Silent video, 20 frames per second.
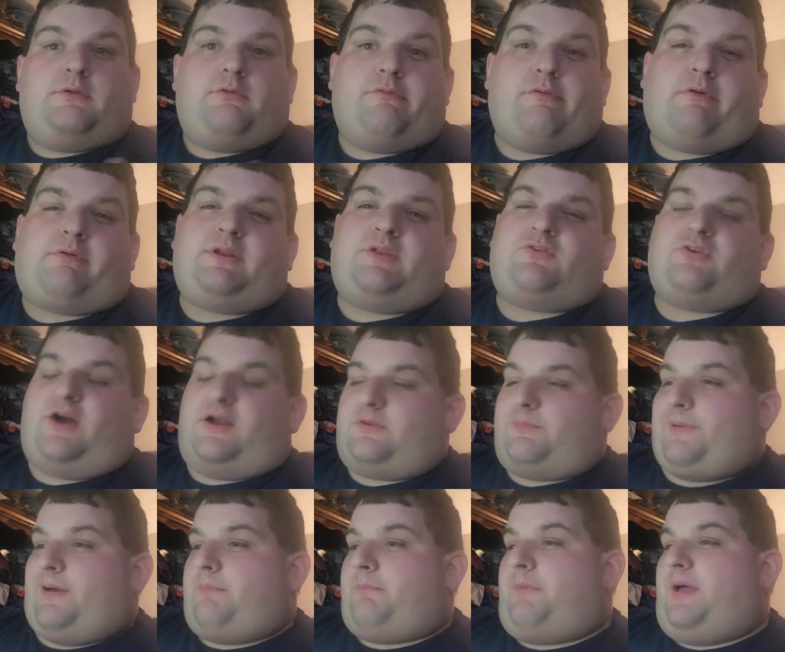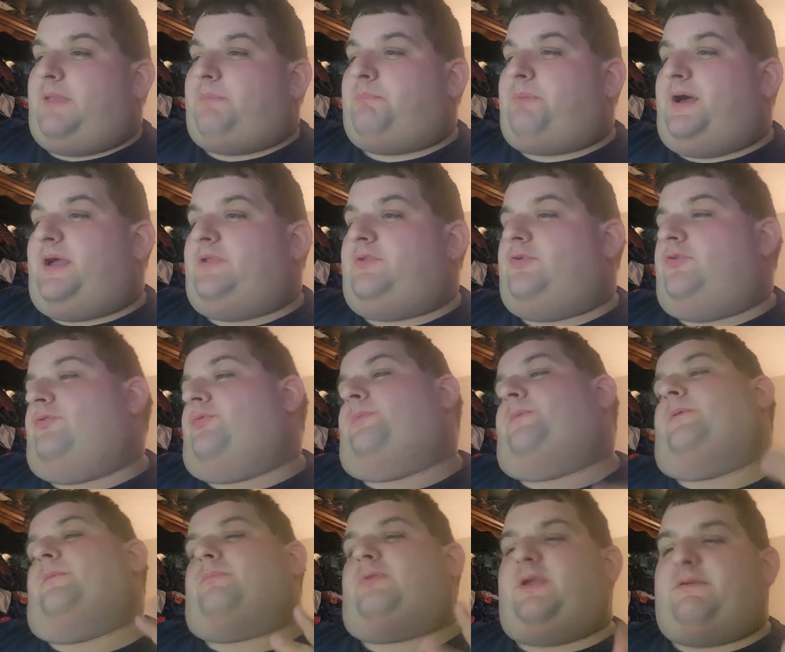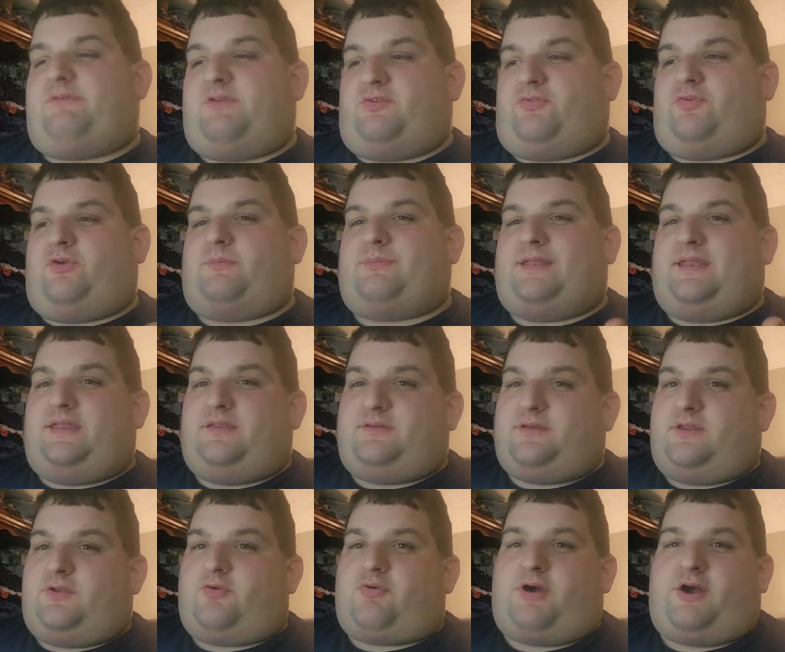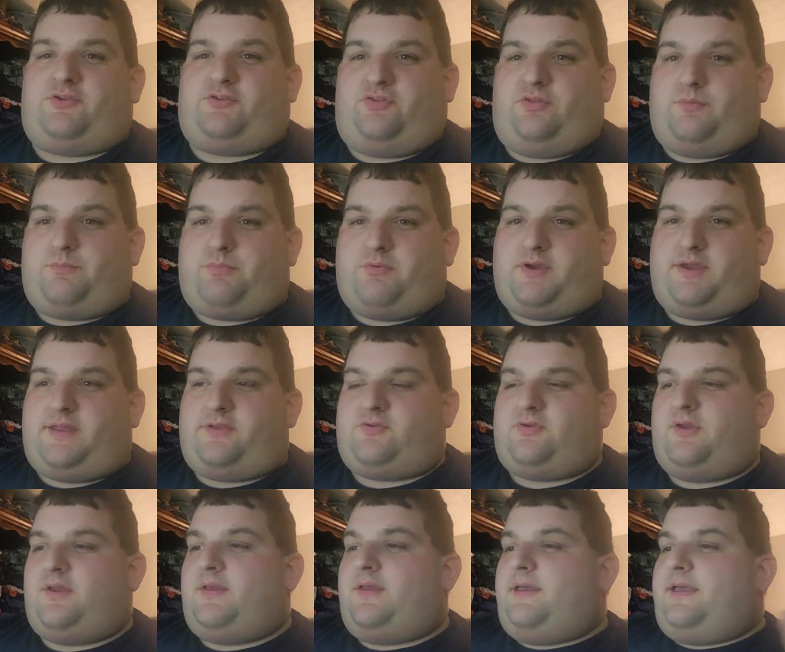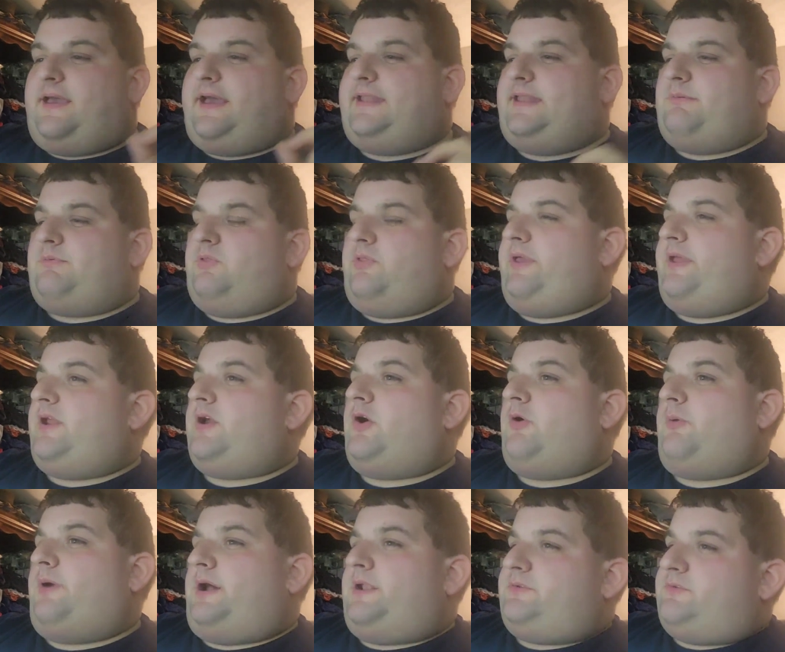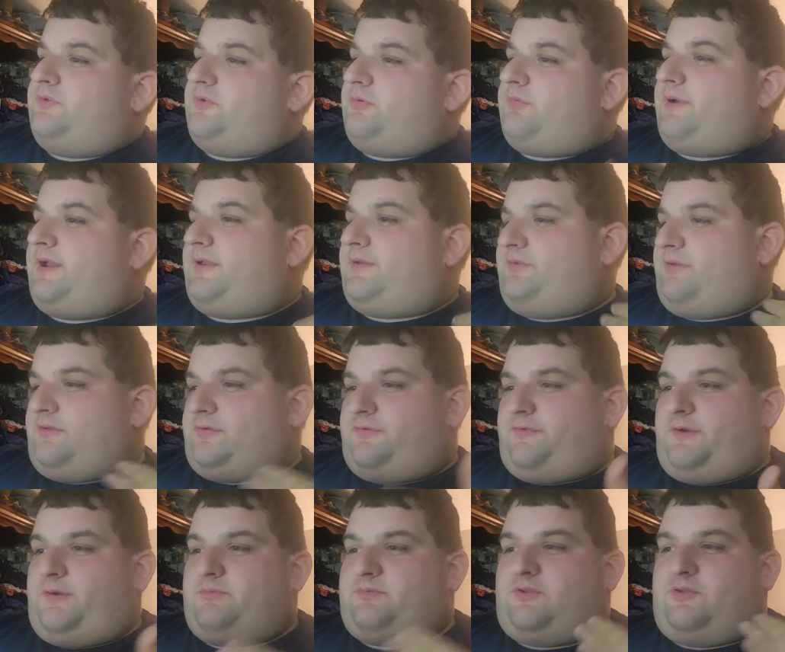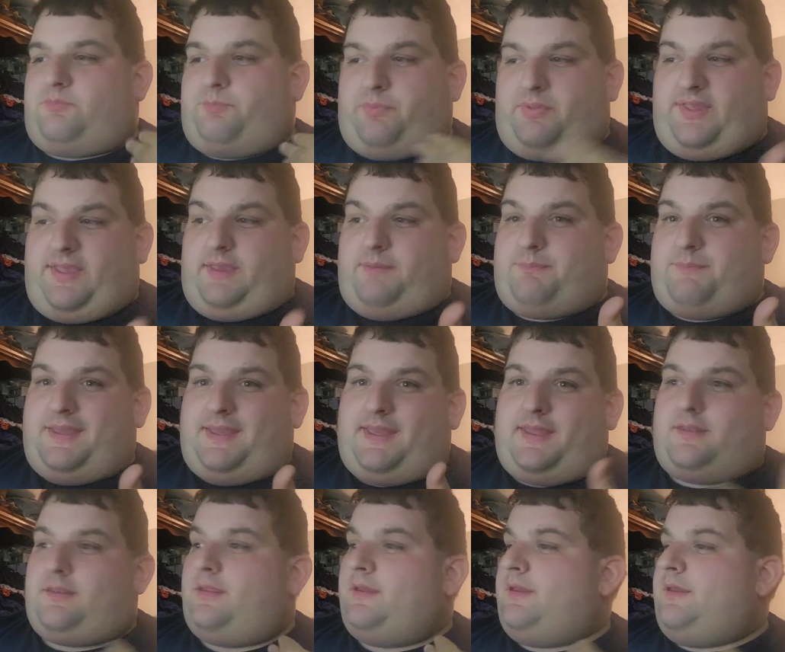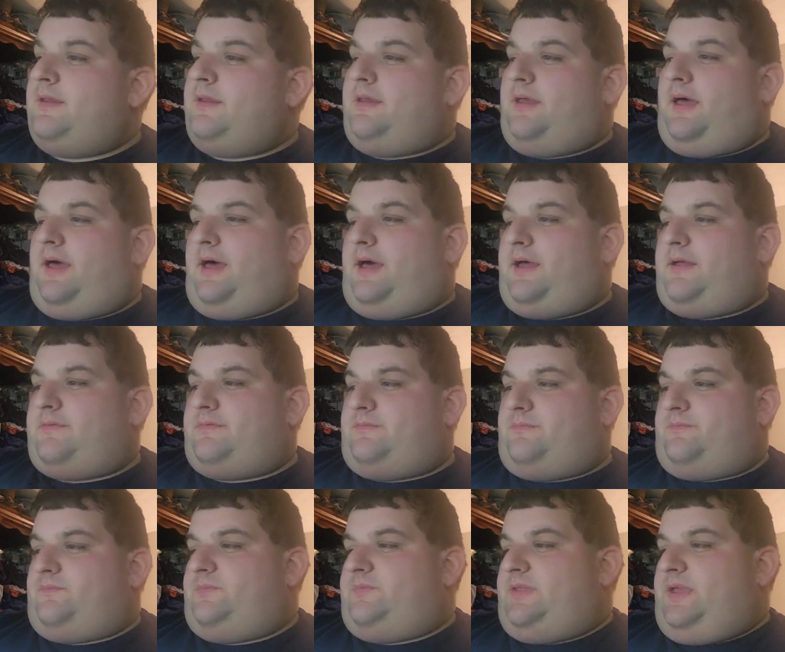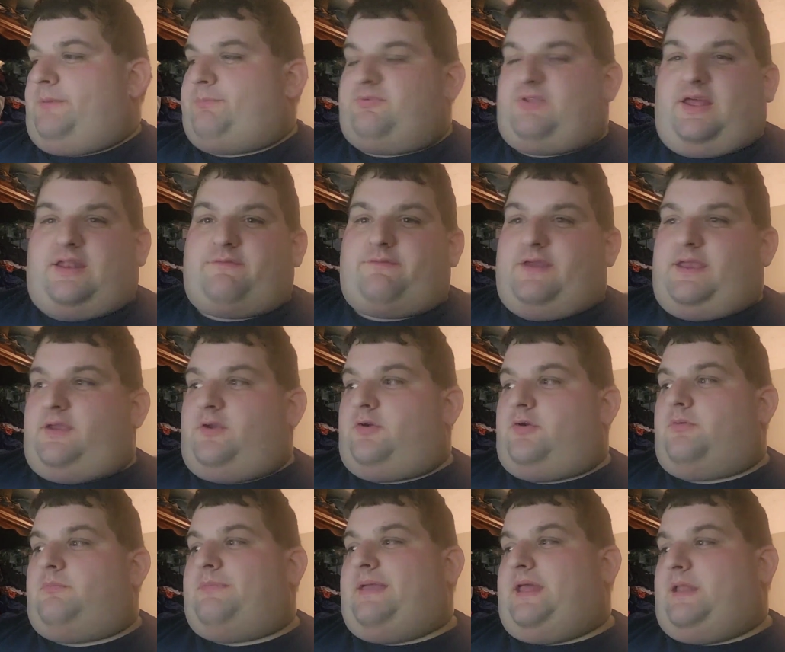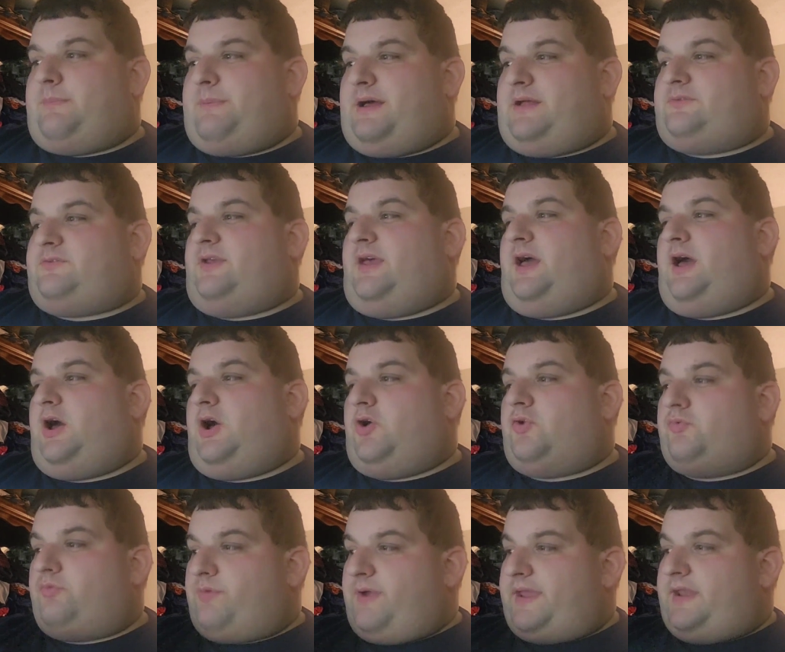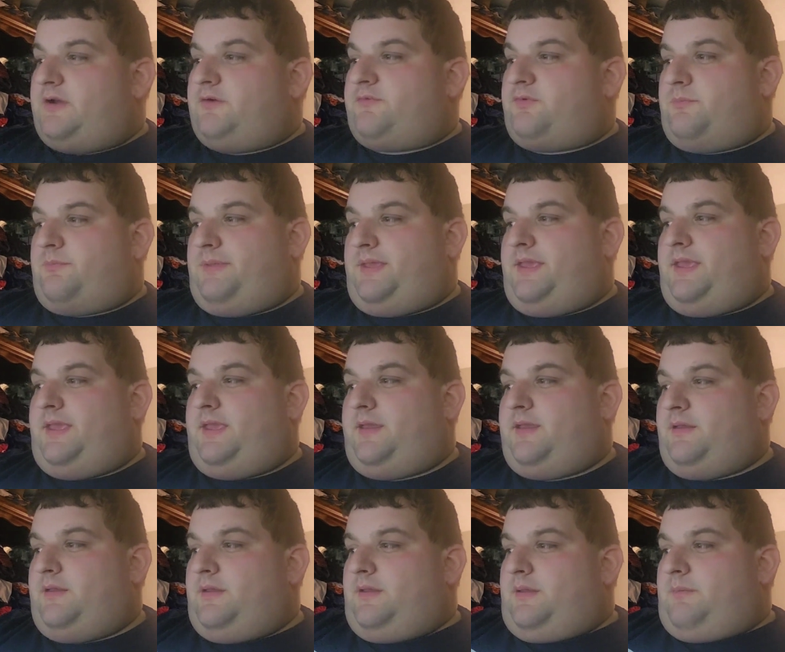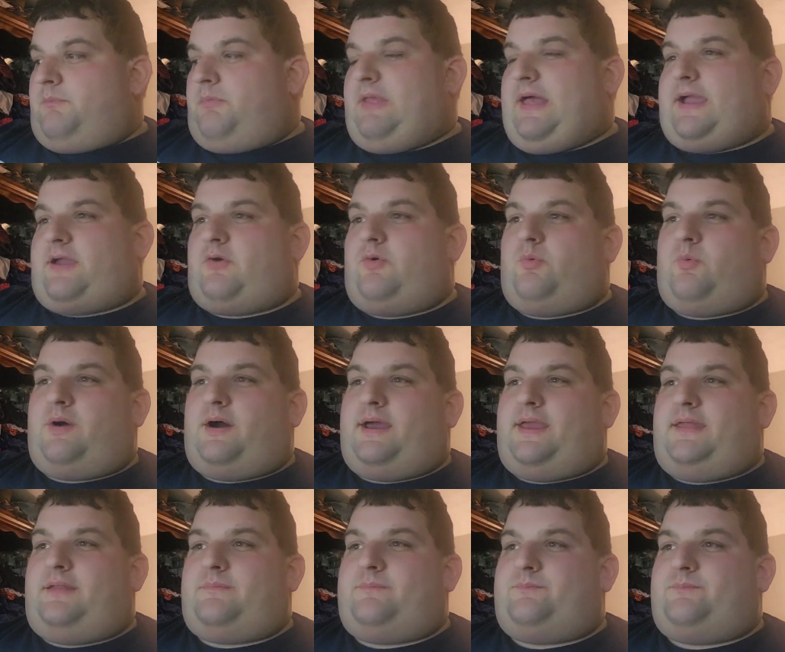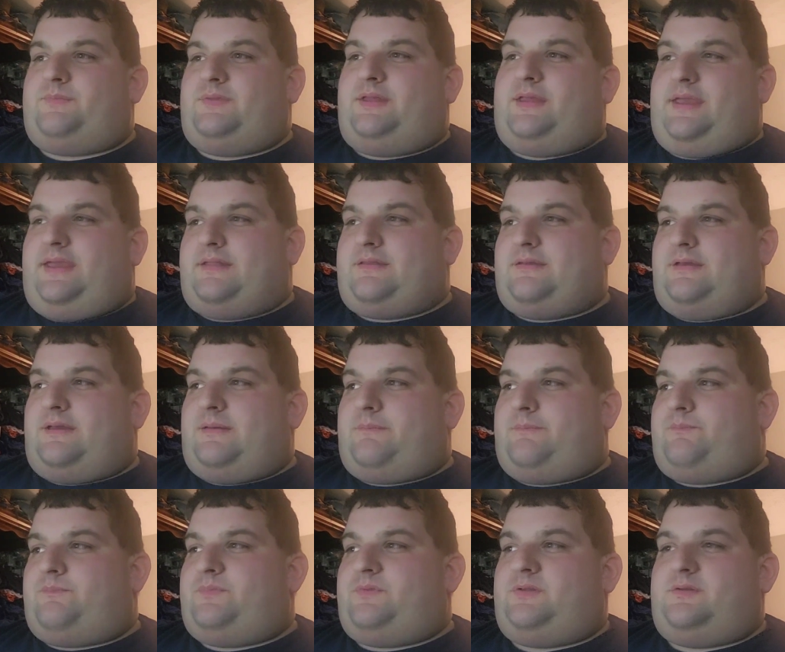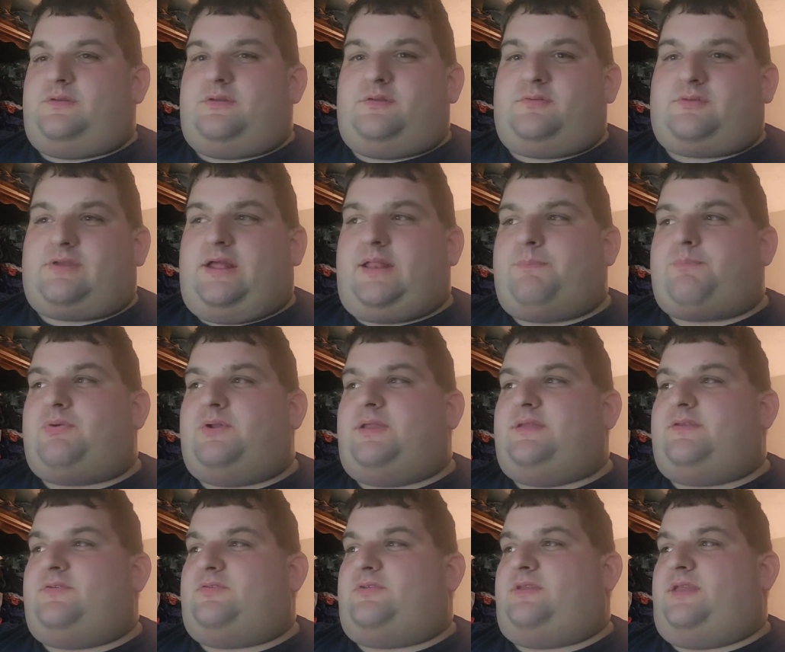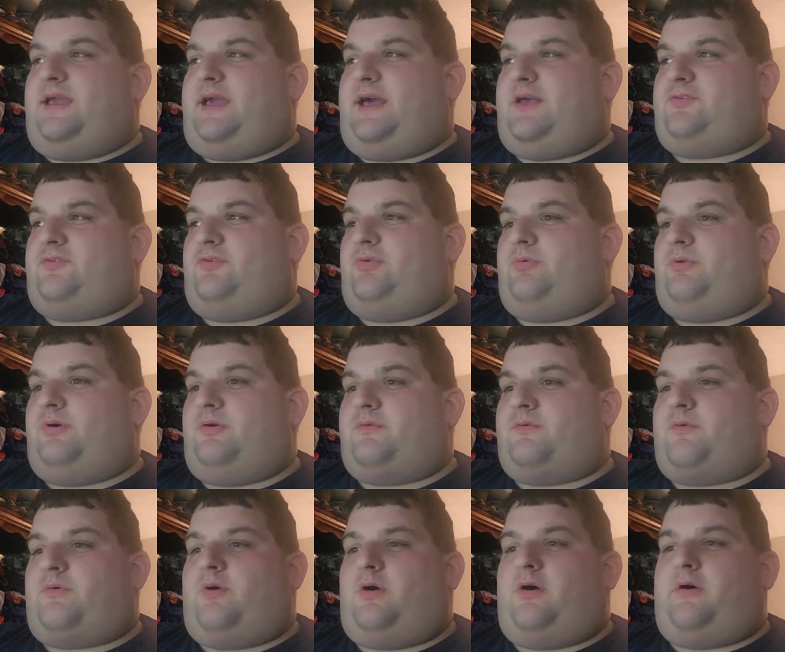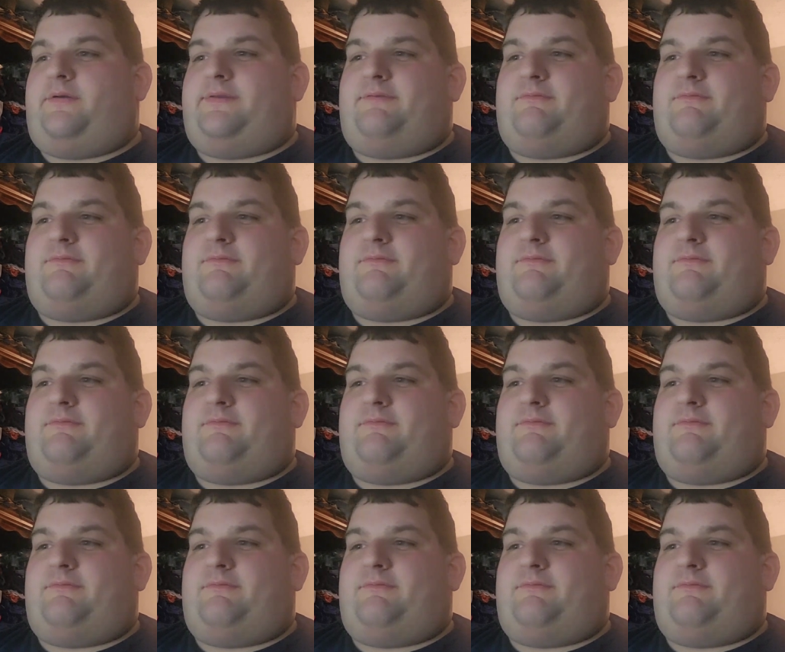We've already talked about Mike Binder's previous film that he did, Crossing the Bridge, and he would later go on to direct such films as Blankman, uh, the Upside of Anger, Man About Town, Reign Over Me, Black or White, and um, it's got a pretty decent cast to it overall.